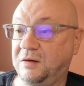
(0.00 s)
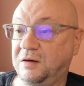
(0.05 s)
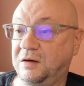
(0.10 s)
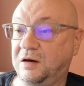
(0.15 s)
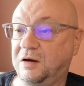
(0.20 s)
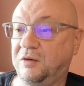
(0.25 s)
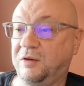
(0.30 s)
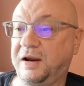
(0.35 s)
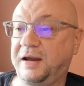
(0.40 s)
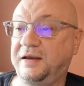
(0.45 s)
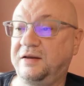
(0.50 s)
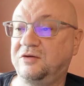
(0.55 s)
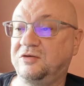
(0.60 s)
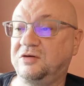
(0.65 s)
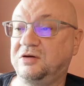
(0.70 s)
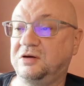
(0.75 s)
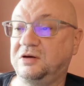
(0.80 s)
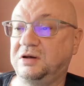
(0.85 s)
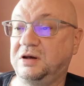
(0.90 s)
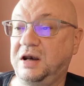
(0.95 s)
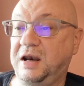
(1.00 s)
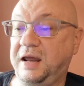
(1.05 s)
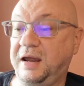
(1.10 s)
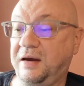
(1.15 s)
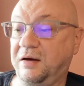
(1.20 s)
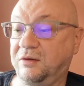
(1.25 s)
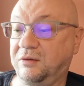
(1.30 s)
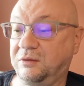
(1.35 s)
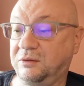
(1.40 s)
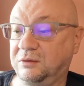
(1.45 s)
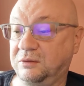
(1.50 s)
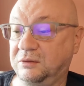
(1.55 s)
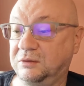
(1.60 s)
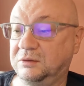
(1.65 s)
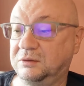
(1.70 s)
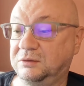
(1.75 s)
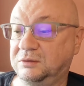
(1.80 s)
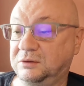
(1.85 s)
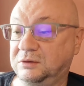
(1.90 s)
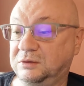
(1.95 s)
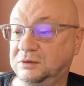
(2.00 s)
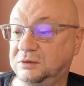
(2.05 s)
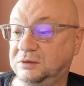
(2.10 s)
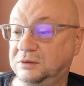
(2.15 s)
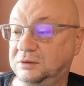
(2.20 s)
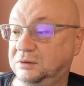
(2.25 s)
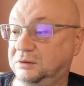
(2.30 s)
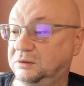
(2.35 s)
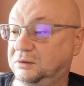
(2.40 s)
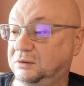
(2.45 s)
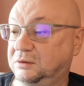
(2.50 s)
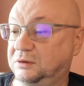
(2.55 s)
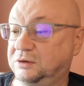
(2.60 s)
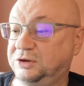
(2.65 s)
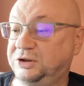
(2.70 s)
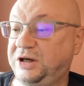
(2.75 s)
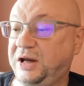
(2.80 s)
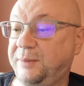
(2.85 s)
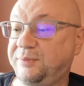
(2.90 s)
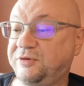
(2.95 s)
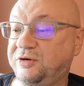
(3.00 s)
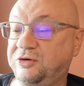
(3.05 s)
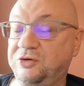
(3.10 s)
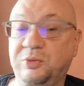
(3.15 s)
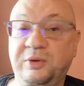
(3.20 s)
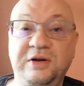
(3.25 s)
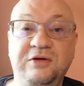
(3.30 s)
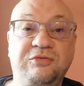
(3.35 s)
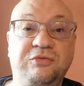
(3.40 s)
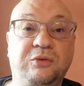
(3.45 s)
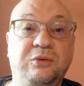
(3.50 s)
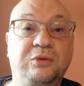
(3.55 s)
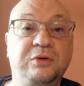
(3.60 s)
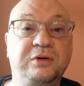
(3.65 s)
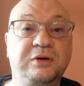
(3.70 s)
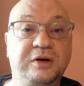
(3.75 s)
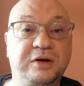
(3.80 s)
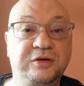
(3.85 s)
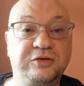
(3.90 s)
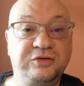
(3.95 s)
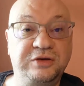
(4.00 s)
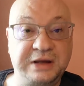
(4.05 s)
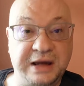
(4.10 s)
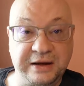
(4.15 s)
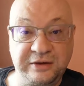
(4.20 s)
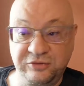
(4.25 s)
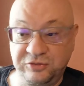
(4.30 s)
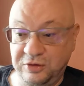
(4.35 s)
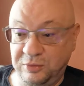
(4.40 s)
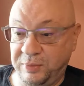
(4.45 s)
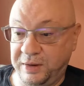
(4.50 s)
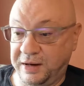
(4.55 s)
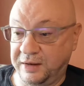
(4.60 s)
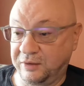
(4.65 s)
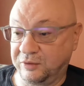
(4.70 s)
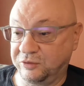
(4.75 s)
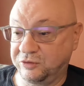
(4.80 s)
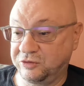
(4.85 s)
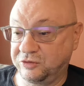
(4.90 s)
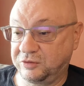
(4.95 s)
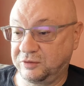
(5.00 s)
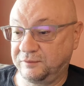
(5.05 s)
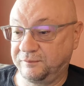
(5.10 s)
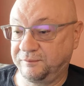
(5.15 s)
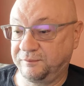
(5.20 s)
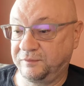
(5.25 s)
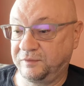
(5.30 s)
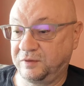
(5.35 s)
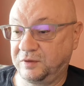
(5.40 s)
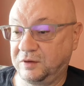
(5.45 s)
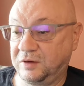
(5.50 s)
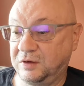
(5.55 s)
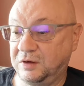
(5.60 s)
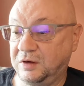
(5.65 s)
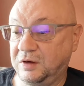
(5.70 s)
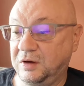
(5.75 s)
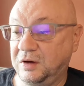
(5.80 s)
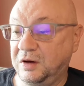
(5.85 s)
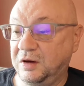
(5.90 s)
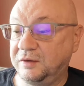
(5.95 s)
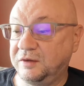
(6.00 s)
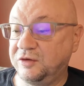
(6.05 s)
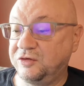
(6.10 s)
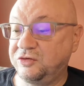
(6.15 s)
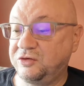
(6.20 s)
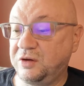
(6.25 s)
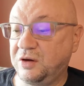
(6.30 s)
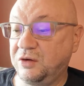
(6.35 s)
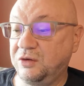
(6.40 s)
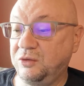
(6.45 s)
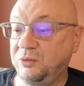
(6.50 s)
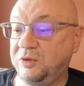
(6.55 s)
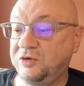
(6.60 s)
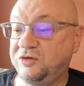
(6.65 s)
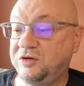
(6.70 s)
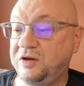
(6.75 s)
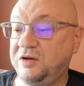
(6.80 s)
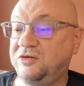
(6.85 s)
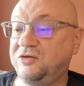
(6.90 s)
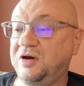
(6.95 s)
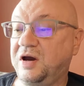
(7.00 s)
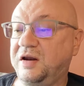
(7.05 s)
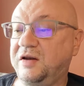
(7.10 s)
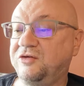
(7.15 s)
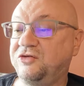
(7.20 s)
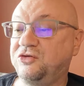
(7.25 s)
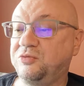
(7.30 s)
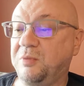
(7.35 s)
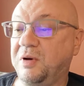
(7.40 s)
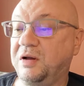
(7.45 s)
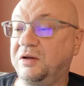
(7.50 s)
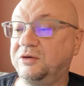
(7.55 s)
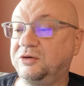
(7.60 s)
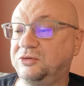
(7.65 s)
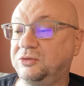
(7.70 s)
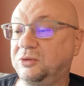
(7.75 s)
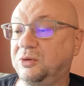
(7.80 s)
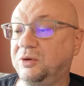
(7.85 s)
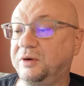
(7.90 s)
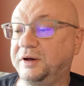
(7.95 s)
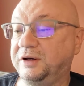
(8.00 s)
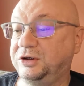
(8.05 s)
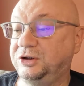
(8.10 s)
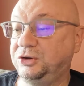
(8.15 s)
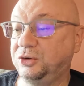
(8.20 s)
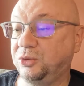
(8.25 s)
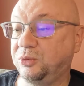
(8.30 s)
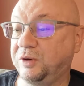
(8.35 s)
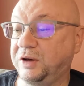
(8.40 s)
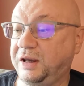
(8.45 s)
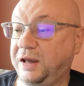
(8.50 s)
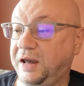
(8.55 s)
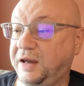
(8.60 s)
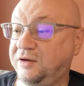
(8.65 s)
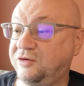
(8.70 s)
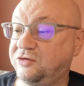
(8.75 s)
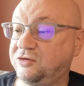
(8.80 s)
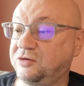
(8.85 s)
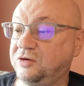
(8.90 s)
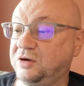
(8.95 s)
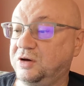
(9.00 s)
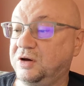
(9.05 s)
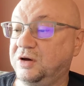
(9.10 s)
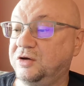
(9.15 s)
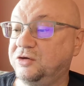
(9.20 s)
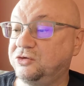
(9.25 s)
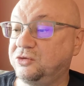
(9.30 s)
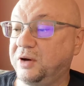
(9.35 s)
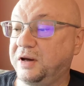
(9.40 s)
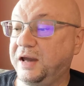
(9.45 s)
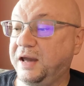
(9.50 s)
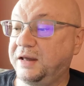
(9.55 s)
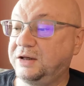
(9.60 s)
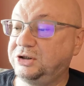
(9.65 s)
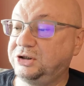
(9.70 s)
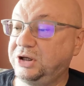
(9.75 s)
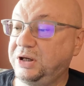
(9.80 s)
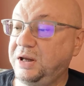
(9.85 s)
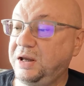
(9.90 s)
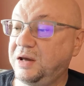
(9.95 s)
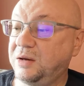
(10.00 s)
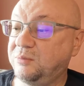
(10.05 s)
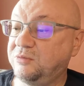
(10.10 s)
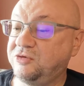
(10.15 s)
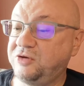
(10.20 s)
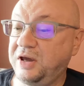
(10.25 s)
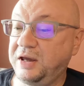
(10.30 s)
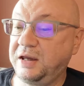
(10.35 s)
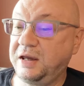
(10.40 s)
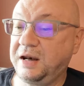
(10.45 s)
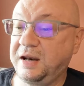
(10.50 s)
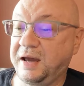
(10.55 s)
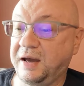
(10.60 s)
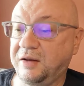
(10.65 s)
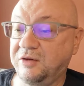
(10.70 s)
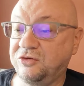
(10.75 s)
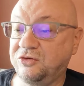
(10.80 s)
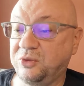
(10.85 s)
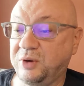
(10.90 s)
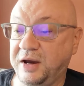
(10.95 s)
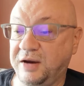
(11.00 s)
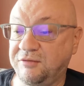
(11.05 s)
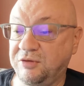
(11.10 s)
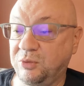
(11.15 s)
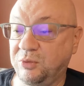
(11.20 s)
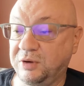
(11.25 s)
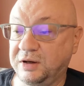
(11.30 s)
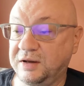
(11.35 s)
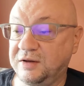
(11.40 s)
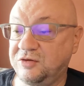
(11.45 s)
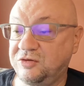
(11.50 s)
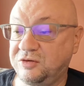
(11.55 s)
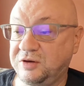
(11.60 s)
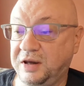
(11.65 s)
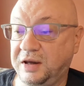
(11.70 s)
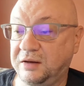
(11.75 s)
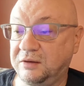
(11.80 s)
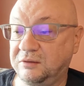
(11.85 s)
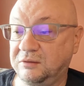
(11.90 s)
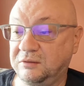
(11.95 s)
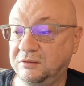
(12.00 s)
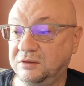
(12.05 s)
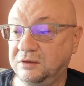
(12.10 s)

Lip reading: All right, now, Chapter 24, Stacks and Piles. The stone was inside a small drawer in a jewelry case, so I had GM take it out so everyone could see it.